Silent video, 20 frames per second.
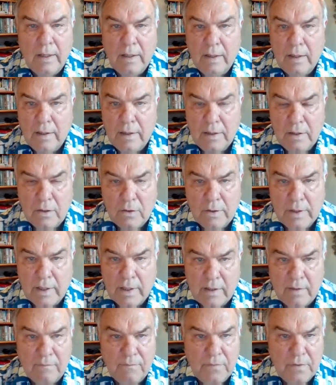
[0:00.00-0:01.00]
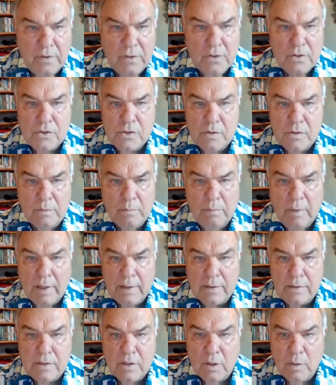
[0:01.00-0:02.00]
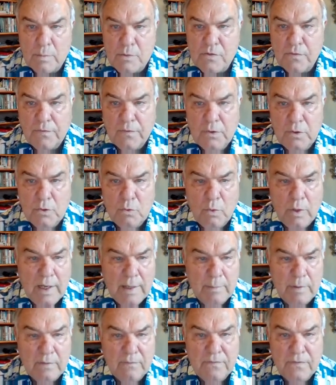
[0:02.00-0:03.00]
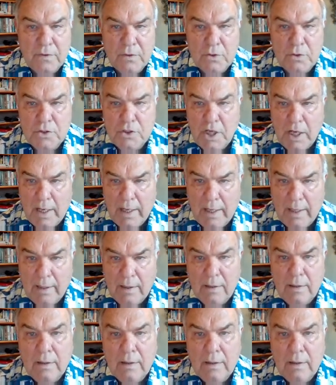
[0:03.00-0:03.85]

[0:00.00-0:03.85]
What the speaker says: you don't get confused by the terms food web and food chain.